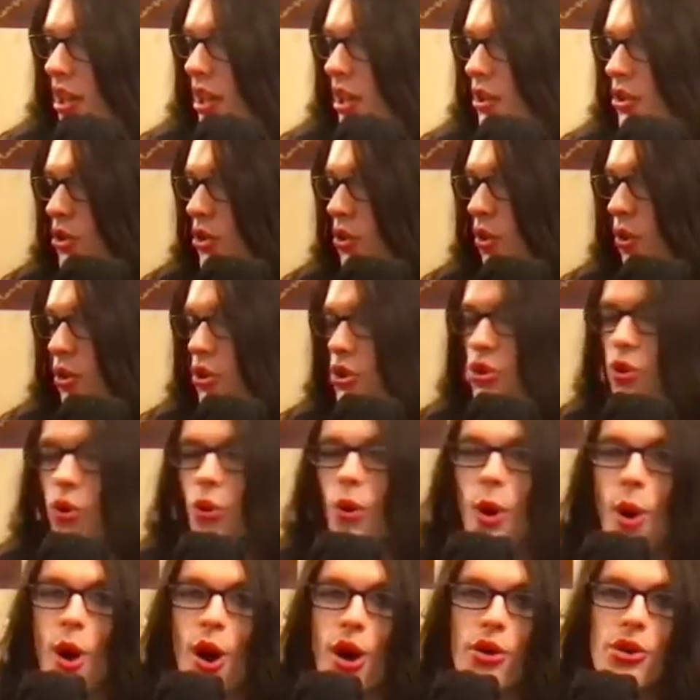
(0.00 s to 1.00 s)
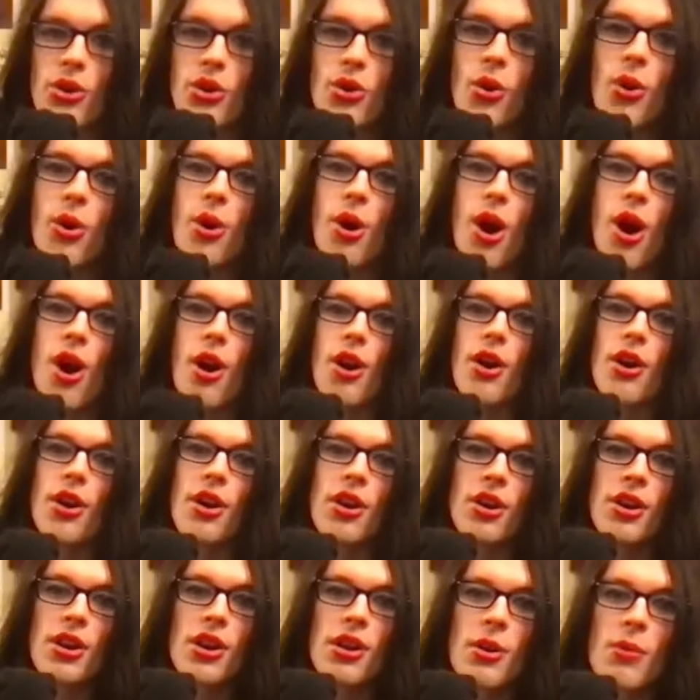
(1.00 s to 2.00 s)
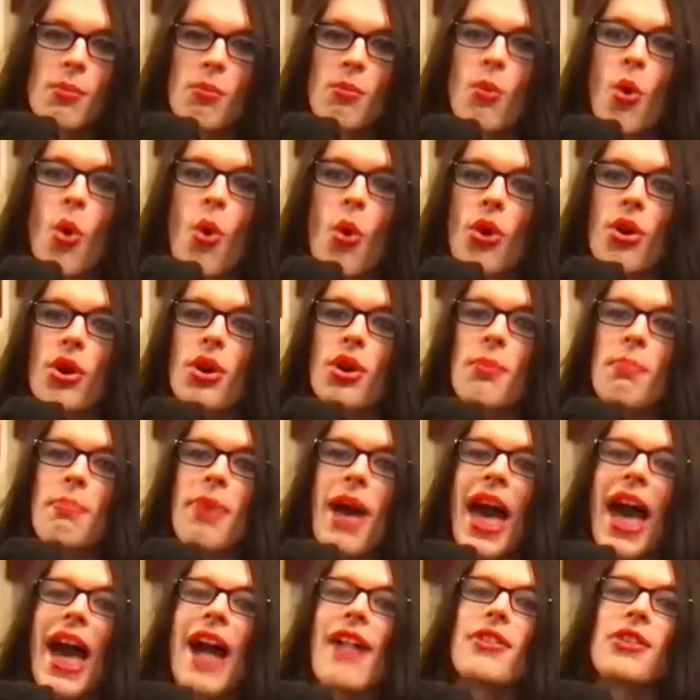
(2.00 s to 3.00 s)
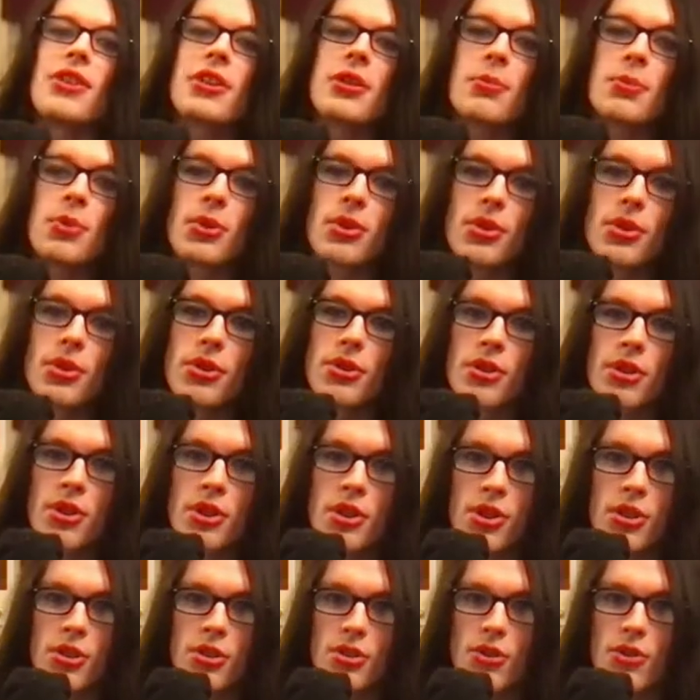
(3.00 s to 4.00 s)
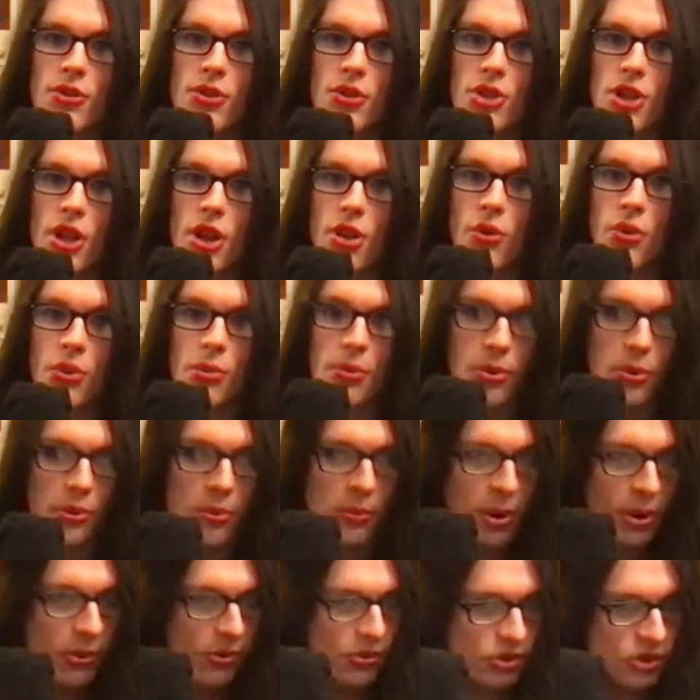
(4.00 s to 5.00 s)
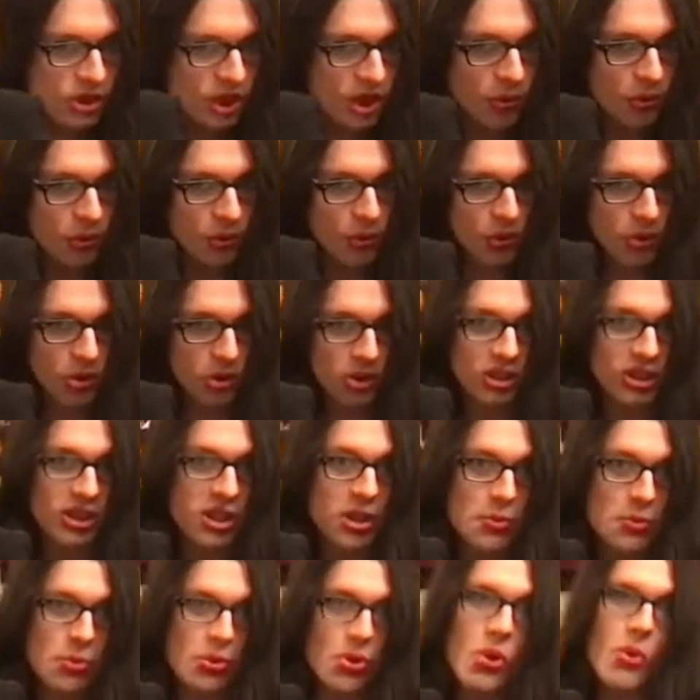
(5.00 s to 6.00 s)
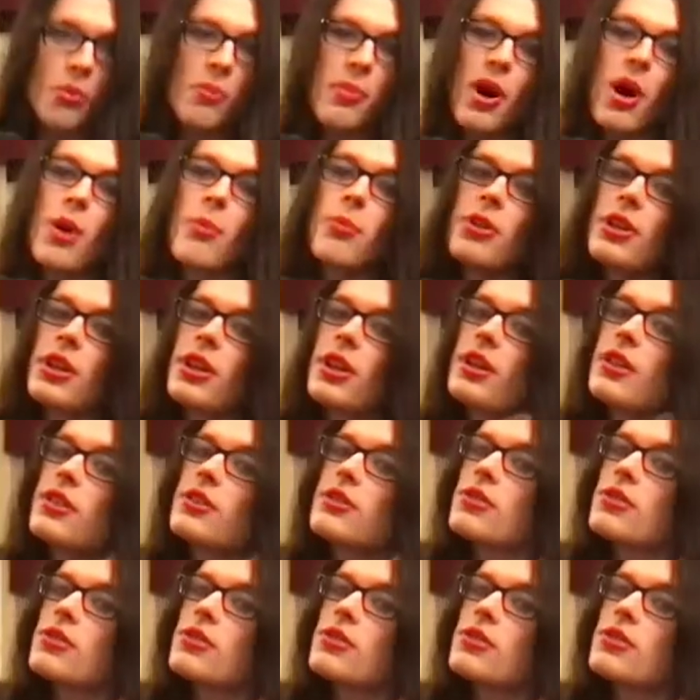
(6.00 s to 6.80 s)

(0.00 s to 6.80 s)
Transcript: You're our more palatable to the general liberal public's